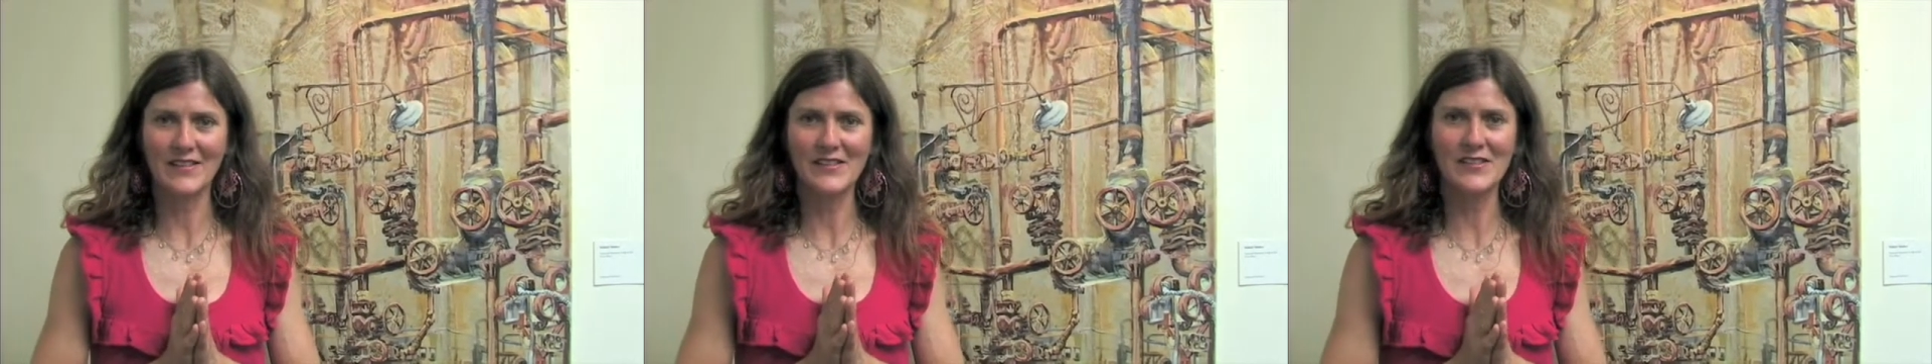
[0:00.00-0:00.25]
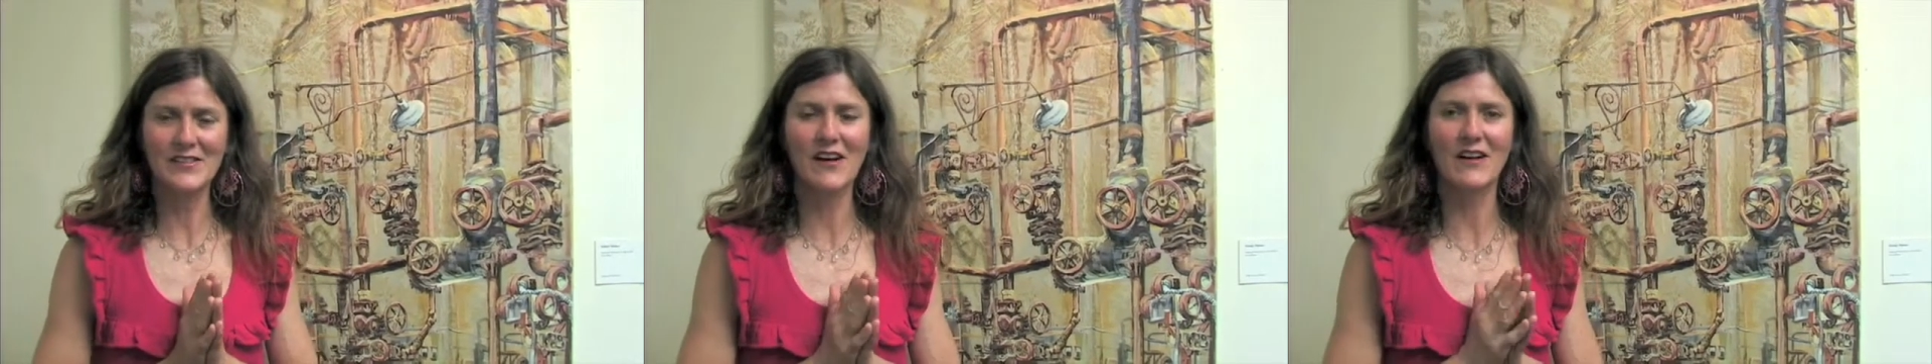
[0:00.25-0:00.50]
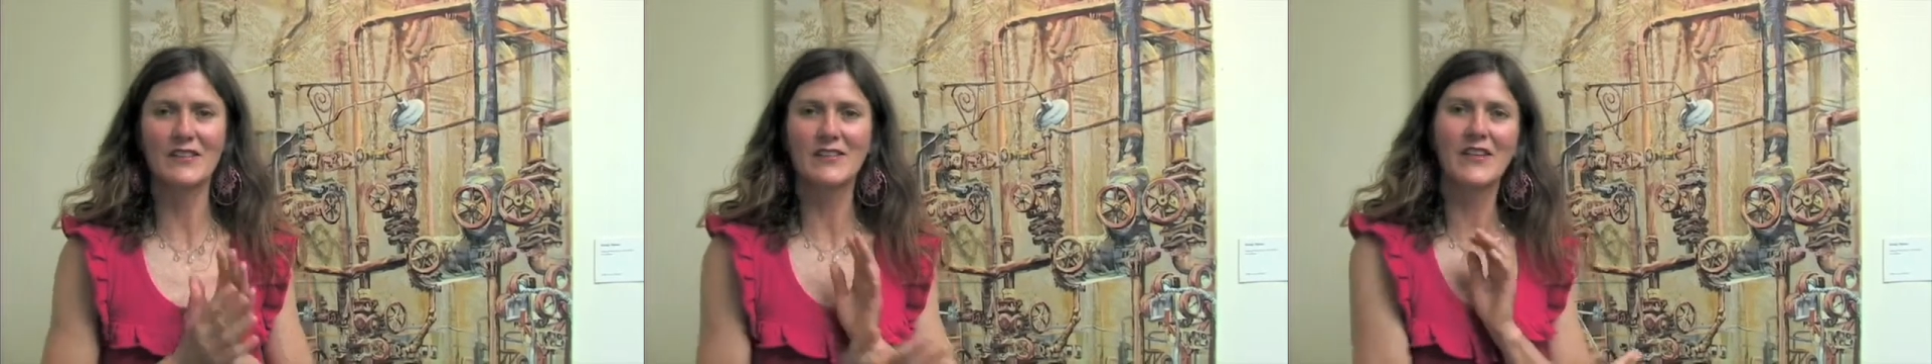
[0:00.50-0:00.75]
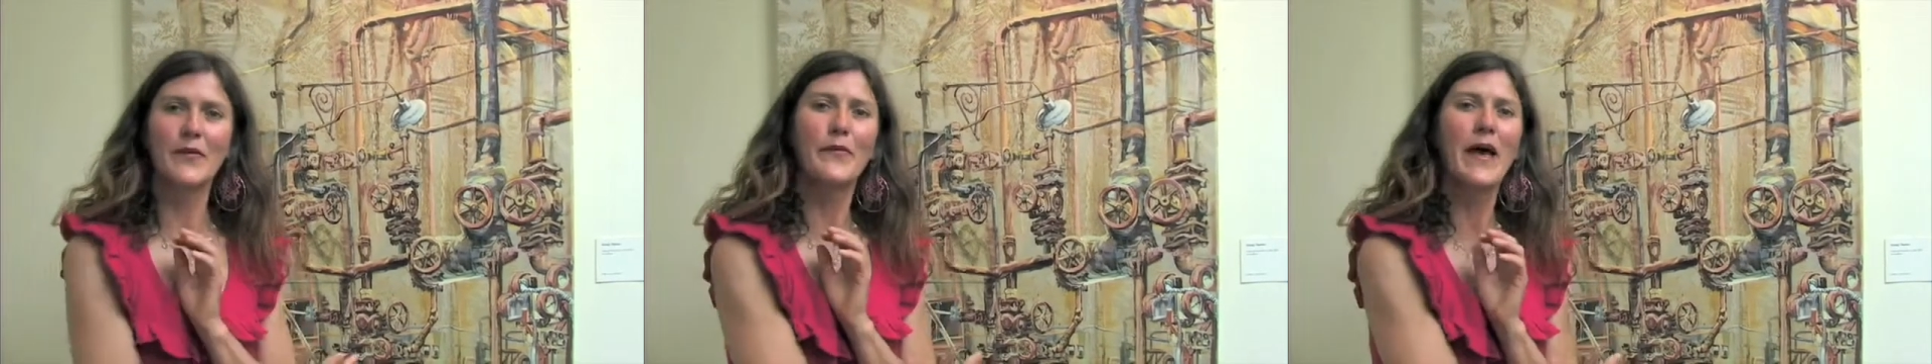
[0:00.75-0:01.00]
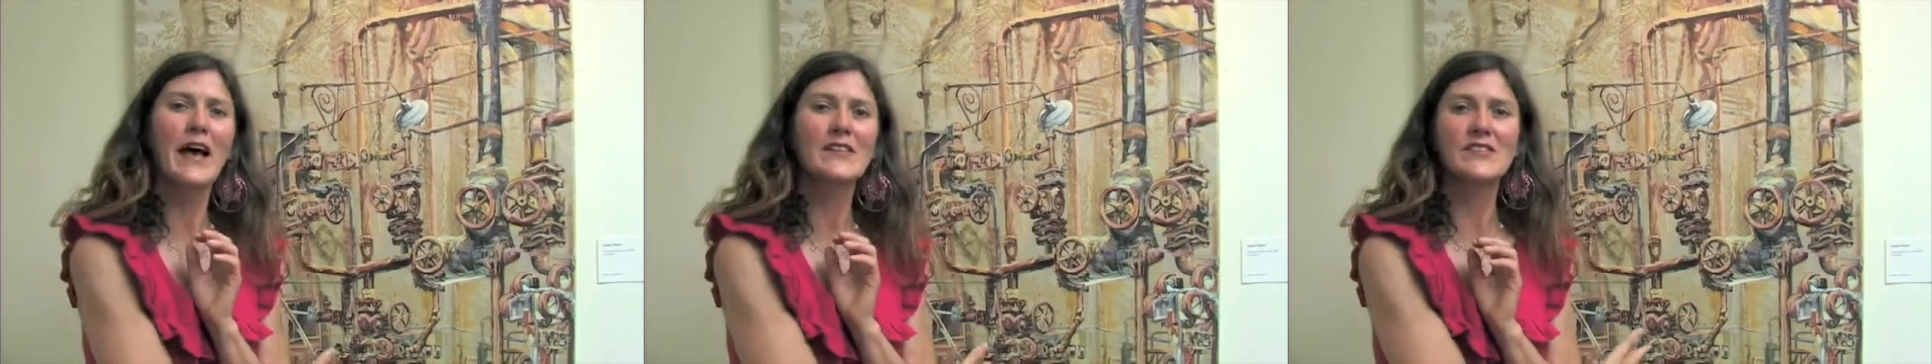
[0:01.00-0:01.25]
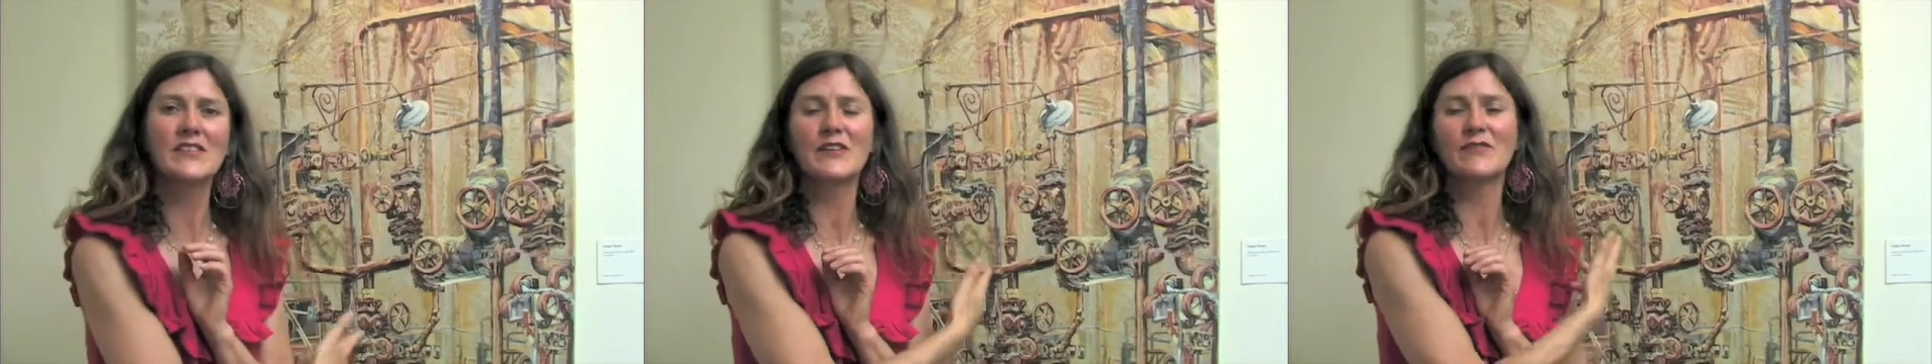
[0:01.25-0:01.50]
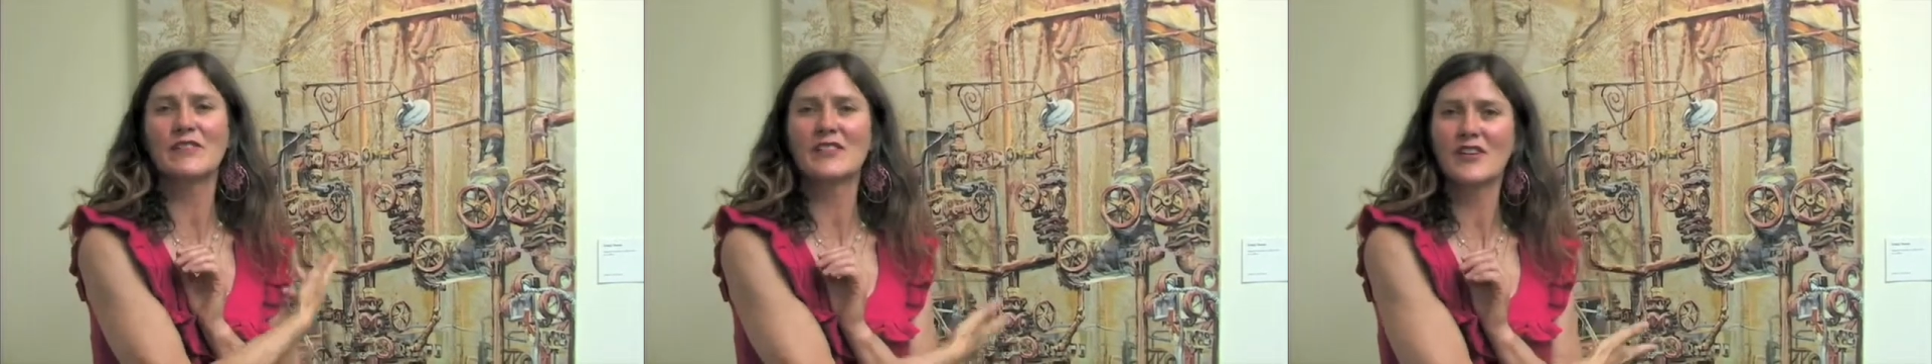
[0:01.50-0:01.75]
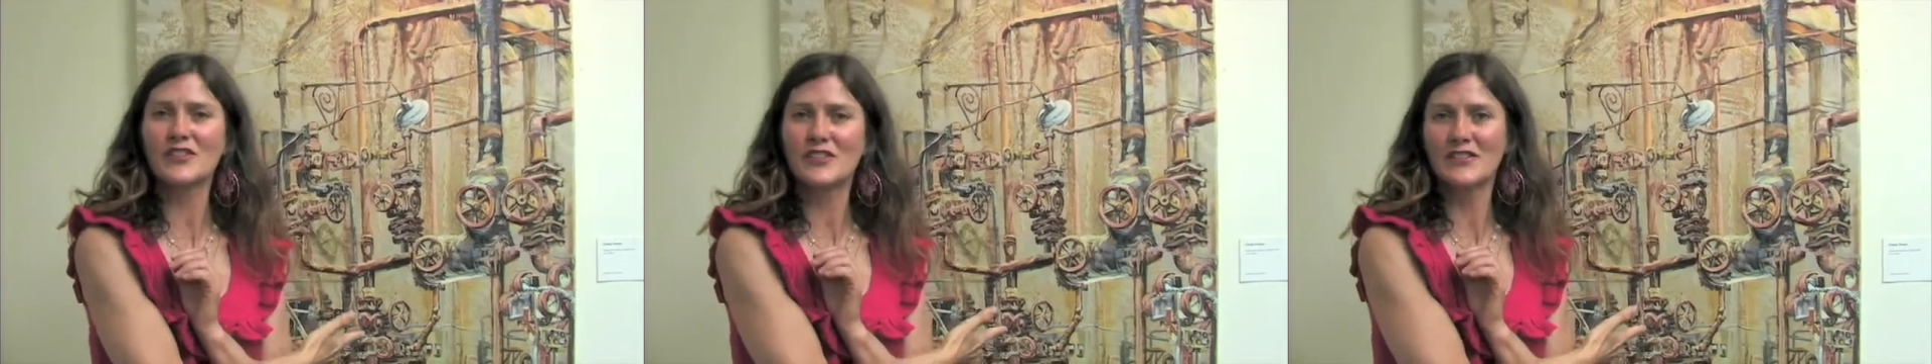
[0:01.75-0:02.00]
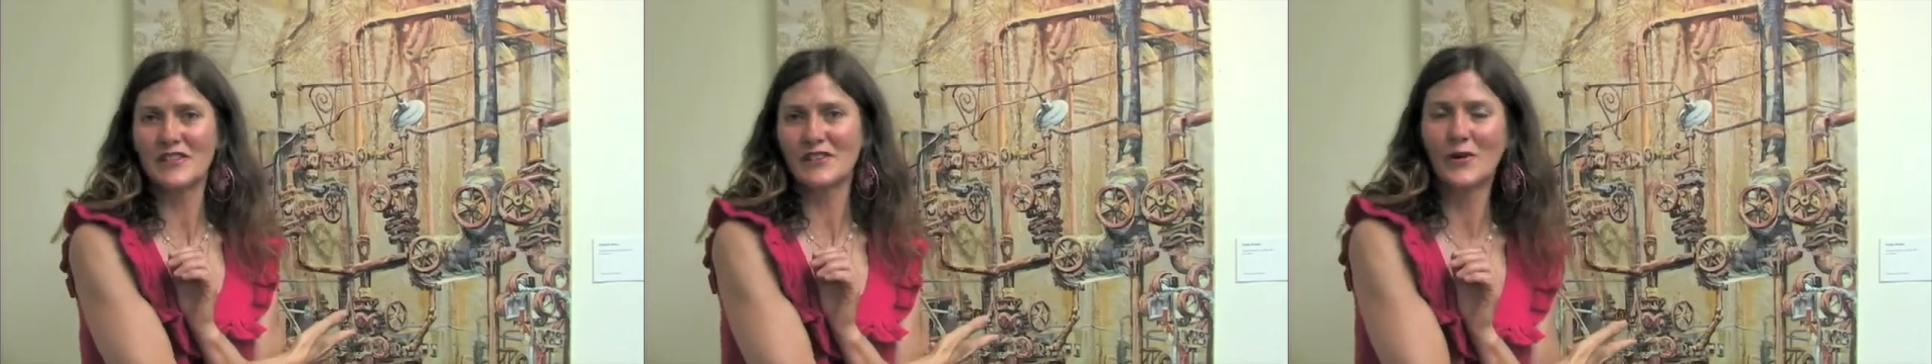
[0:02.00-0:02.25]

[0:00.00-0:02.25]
This is called Capacity Reduction in